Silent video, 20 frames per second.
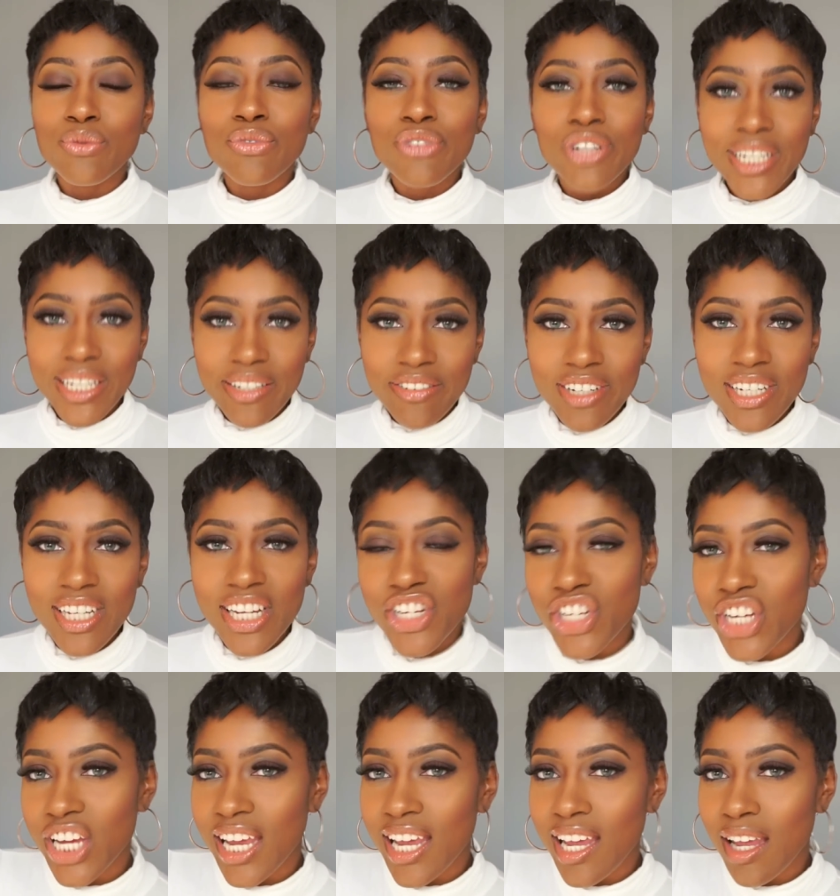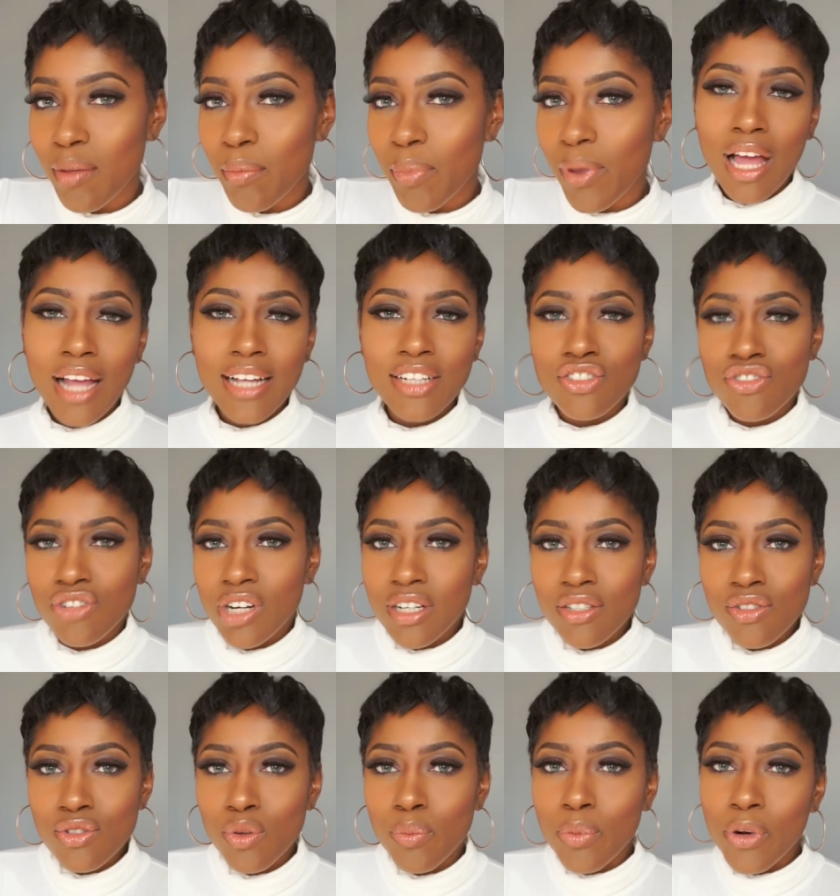really really cheap like
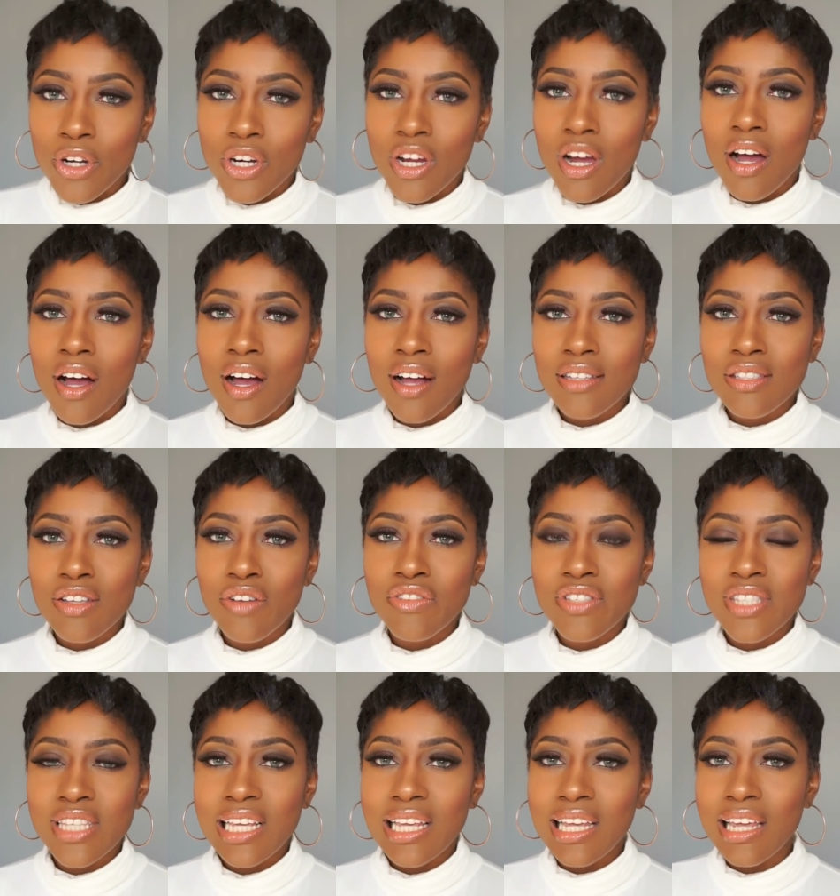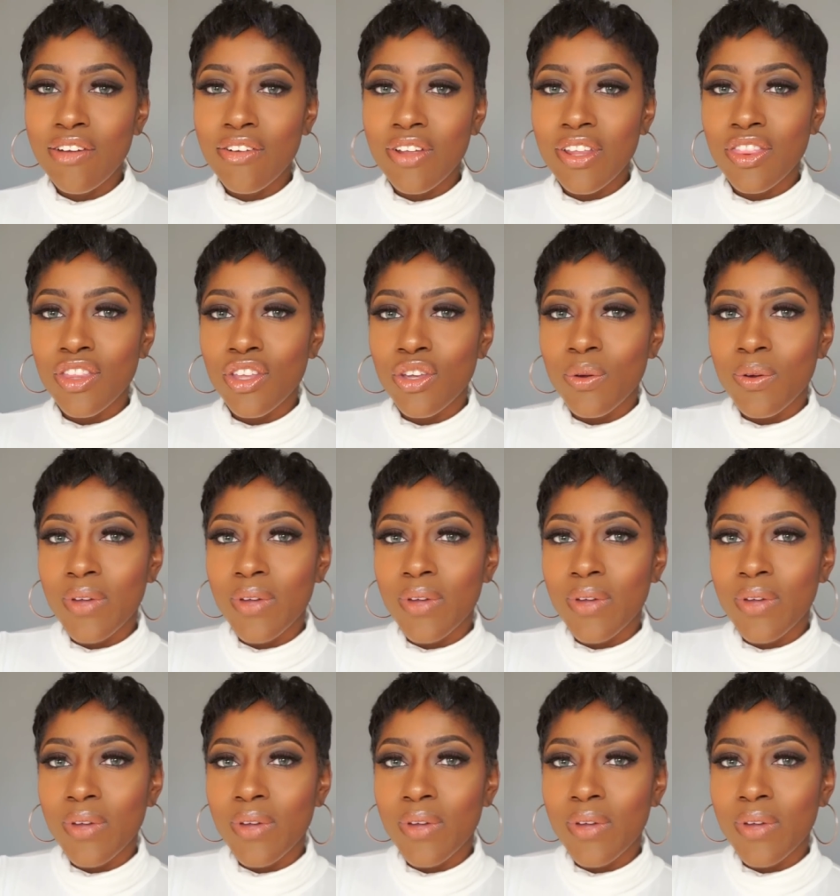drugstore products obviously in the